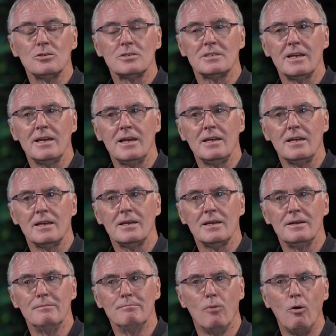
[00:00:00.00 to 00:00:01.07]
seeing
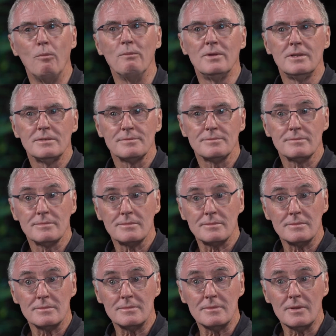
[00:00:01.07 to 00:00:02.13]
Mum,
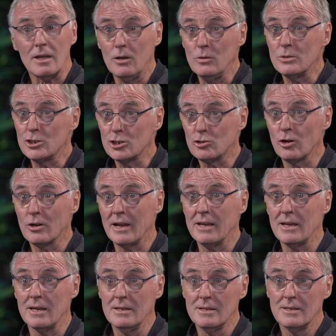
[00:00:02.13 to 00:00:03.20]
who was
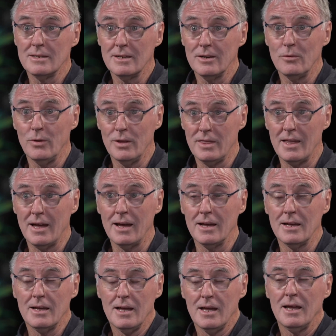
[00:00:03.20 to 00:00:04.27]
struggling with that,
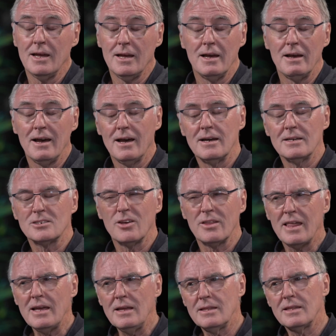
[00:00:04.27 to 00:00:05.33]
so
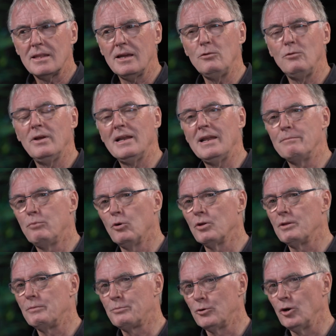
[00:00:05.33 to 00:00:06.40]
they really bore
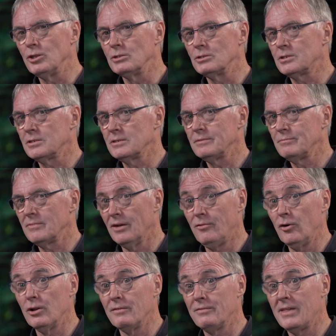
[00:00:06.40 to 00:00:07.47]
the brunt of
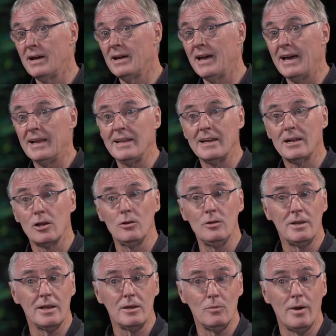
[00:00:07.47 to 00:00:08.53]
all of that. And
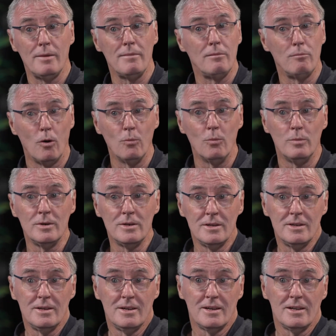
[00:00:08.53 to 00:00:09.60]
including when my mum,
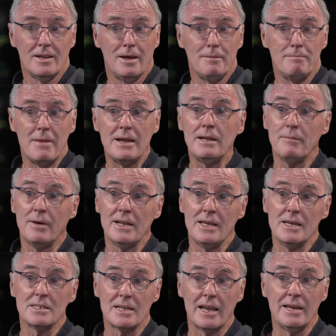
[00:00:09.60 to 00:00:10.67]
like many, many
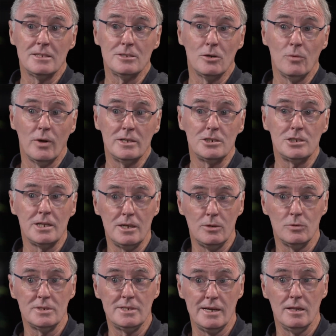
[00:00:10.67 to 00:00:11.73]
years later, when she
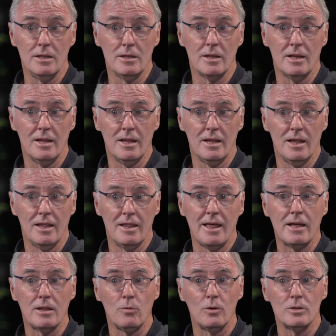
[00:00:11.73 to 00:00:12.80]
was ill,
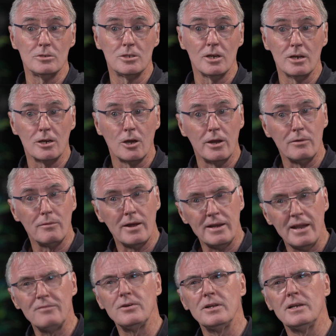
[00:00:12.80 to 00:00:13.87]
they're the ones that are going around
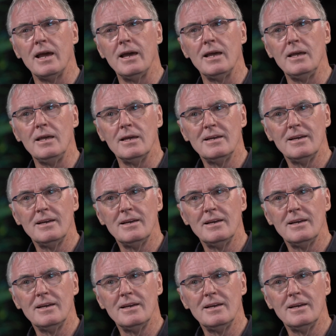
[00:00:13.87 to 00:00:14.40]
every day.